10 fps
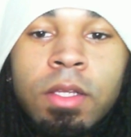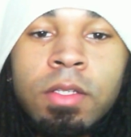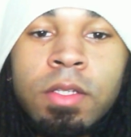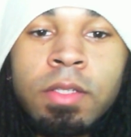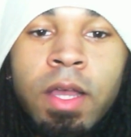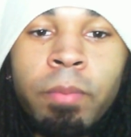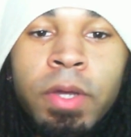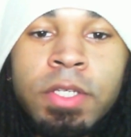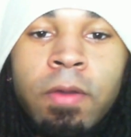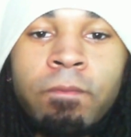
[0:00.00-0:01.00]
Looks like a
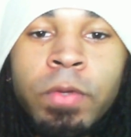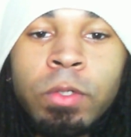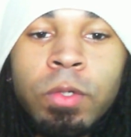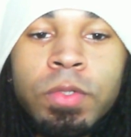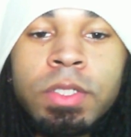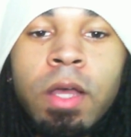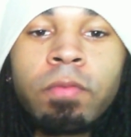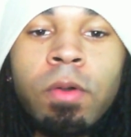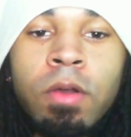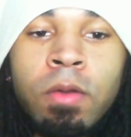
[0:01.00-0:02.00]
bunch of voodoo
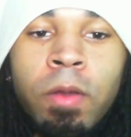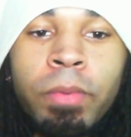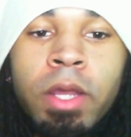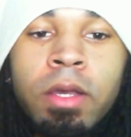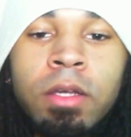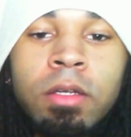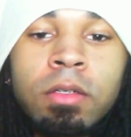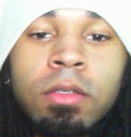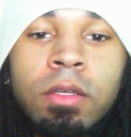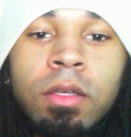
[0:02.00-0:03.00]
stuff going on up in here.
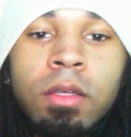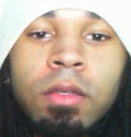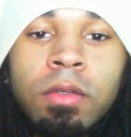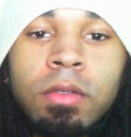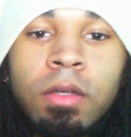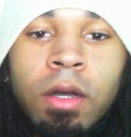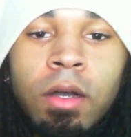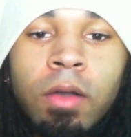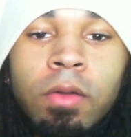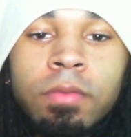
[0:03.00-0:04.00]

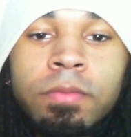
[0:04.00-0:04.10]
Uh-oh.